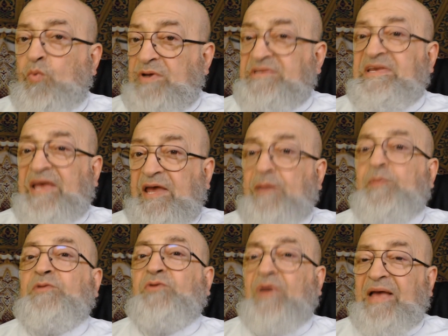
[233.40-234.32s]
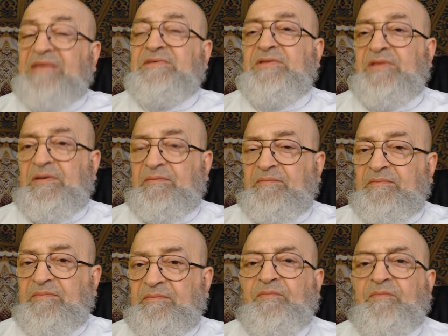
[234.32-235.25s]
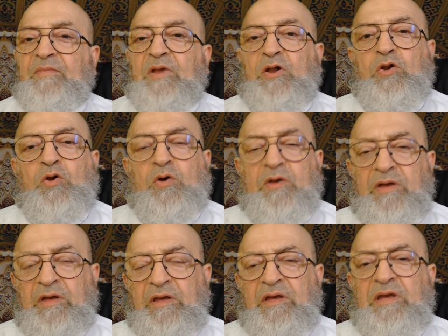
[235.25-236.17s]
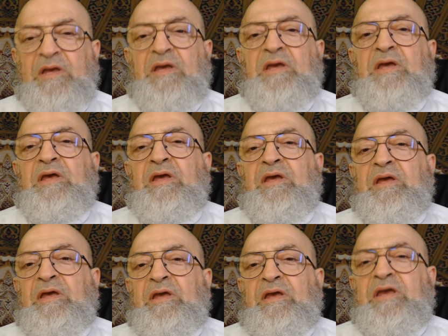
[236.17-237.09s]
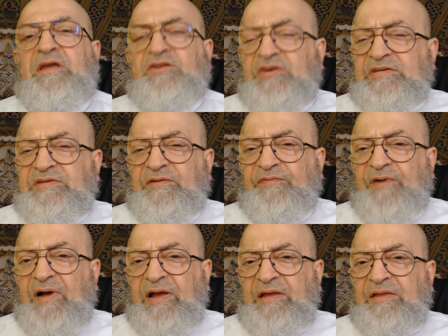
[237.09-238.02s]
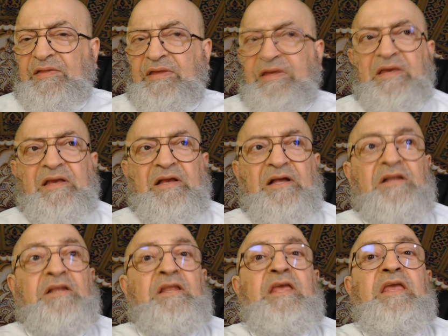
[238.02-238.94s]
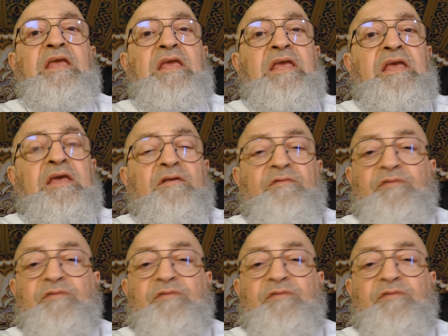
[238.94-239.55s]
was he able to answer them? Look, he justified the clear